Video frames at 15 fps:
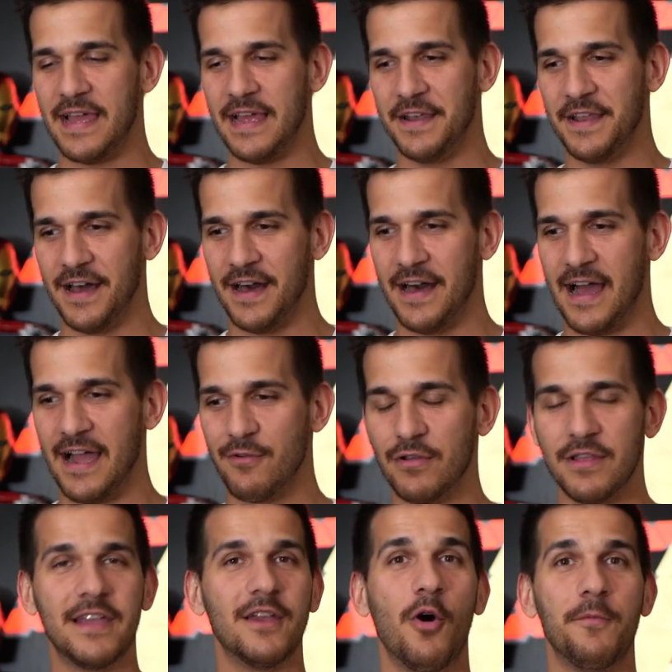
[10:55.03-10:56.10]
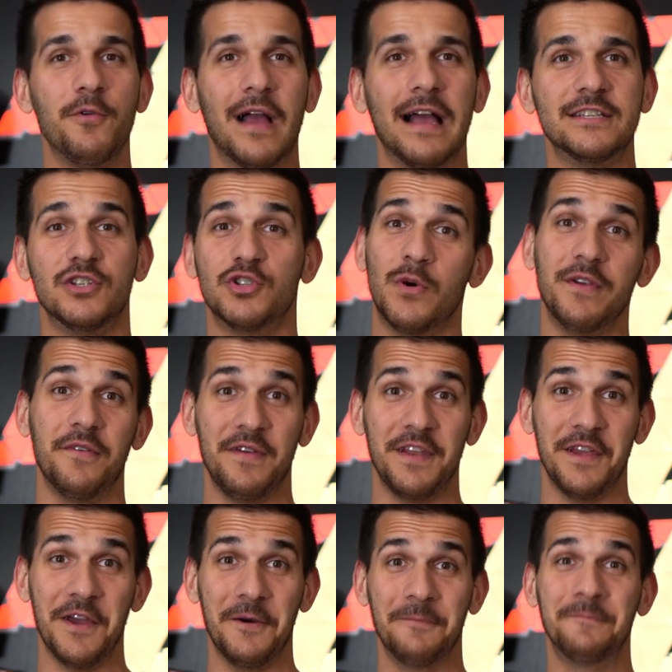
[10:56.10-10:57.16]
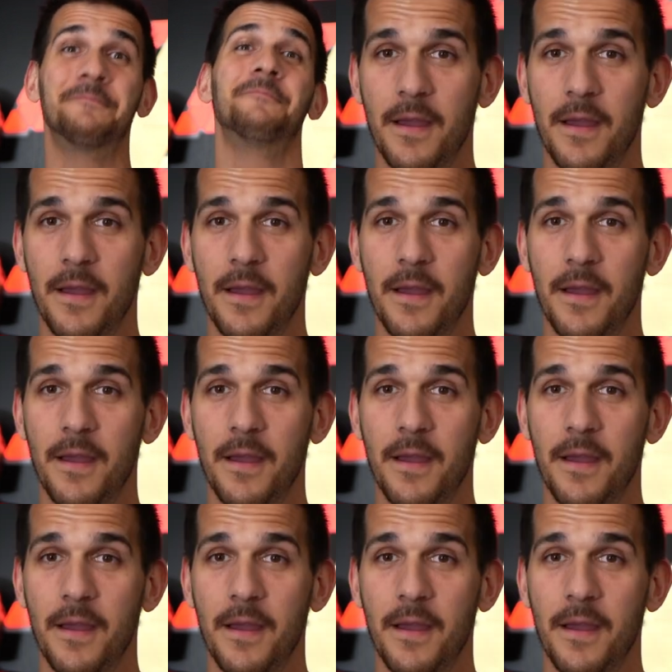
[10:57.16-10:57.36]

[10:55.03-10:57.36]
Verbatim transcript: and I really hope you guys enjoyed the video.